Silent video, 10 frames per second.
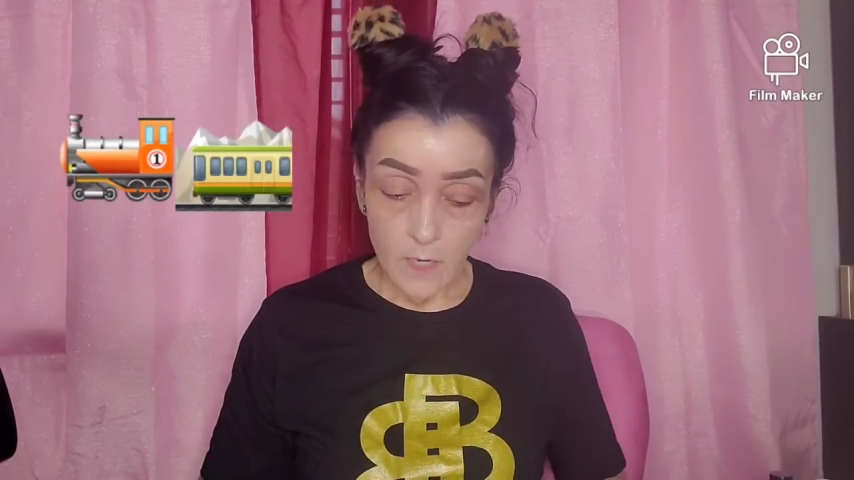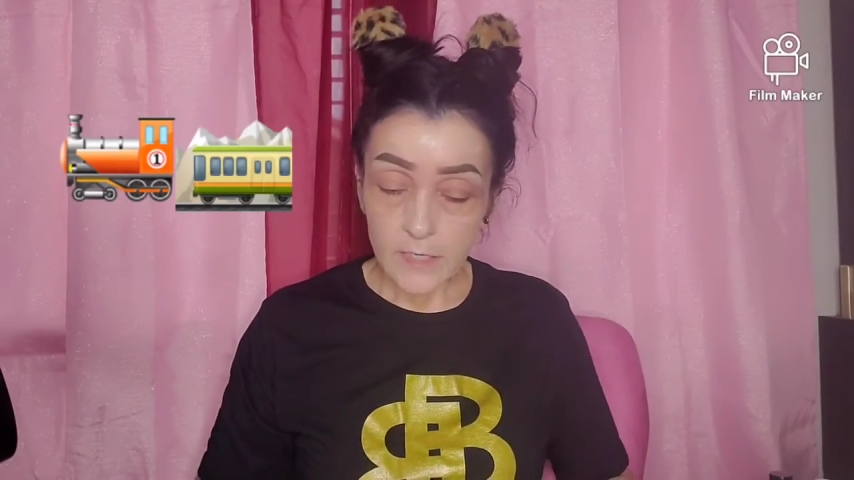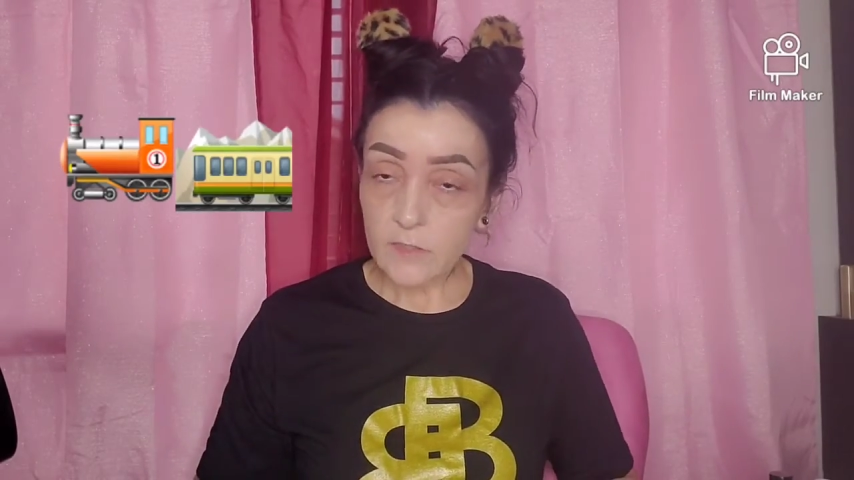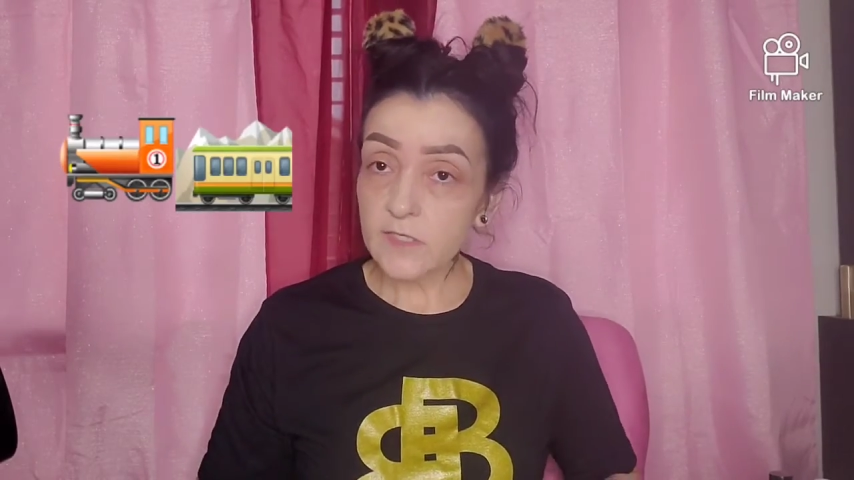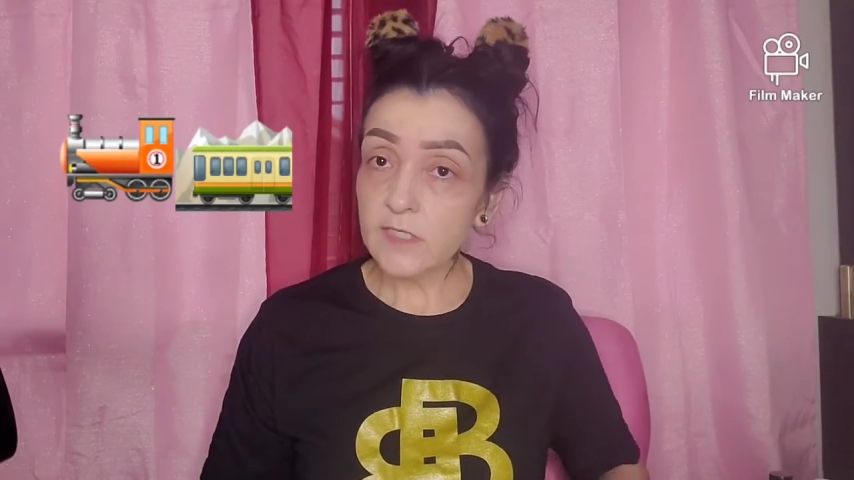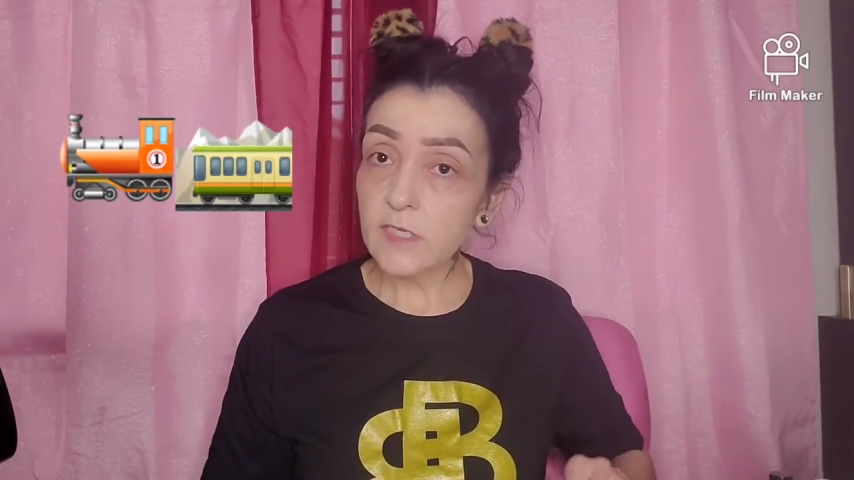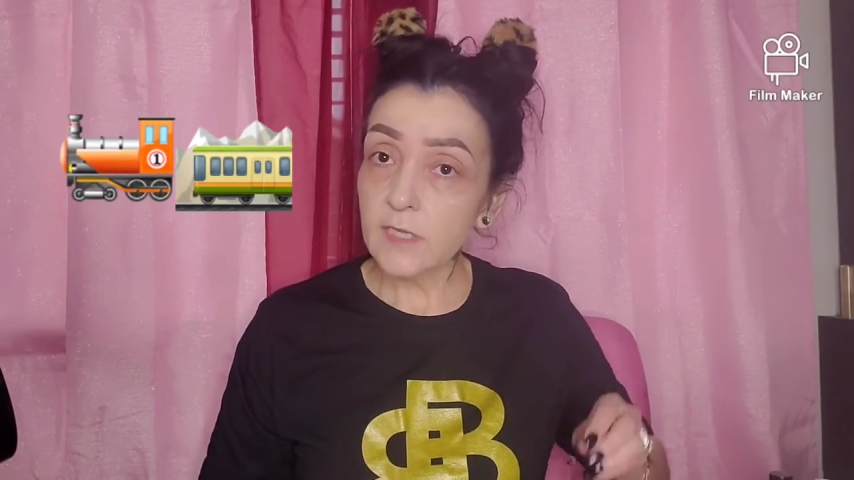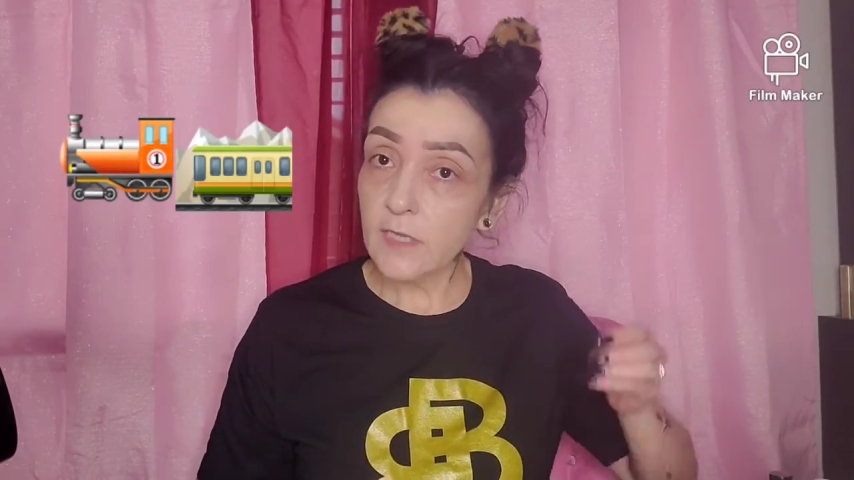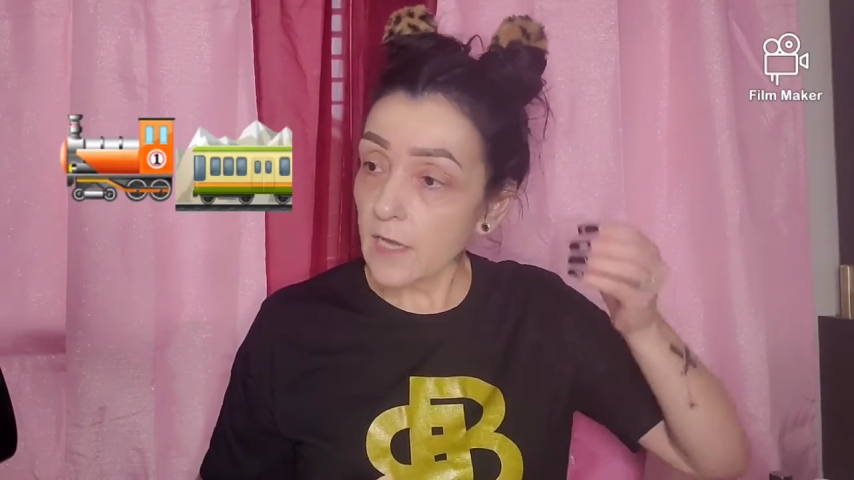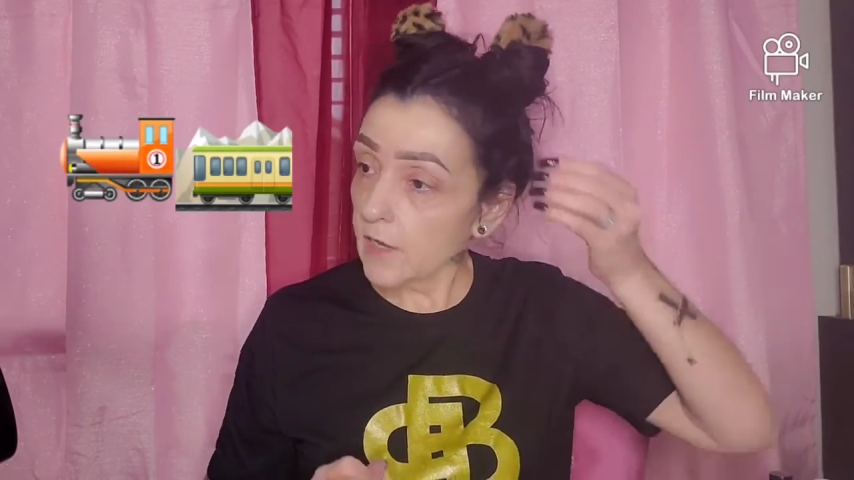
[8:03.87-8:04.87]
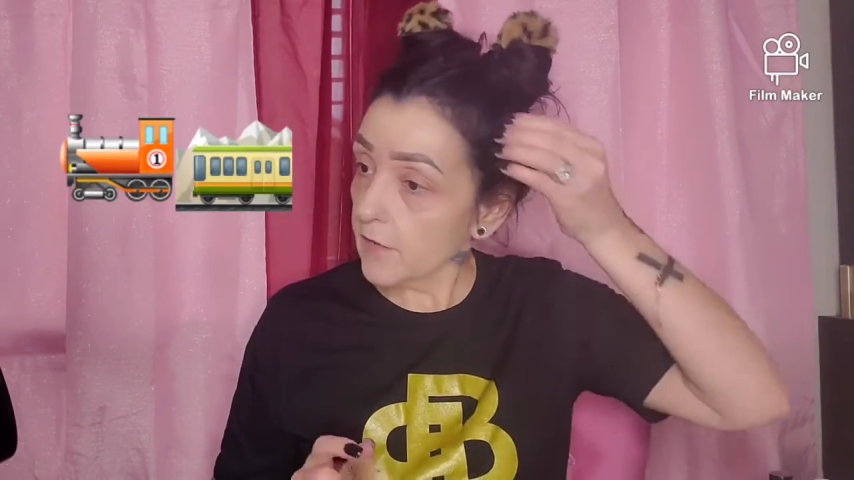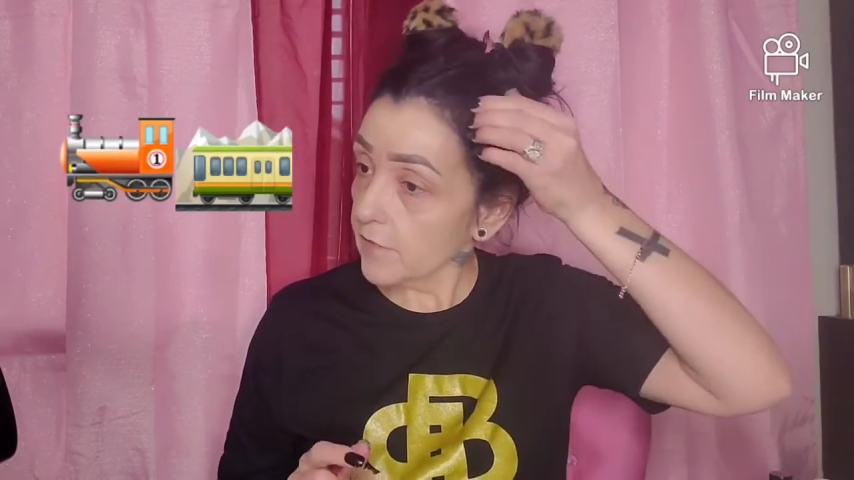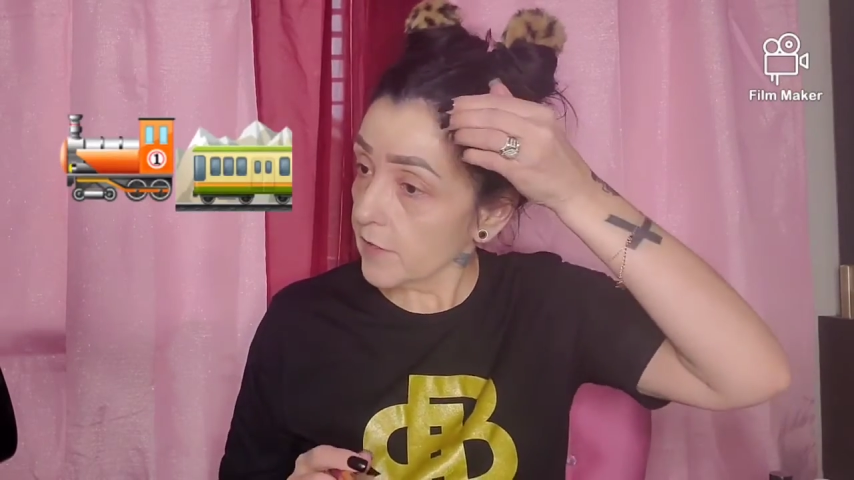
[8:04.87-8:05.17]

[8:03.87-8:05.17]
I used to love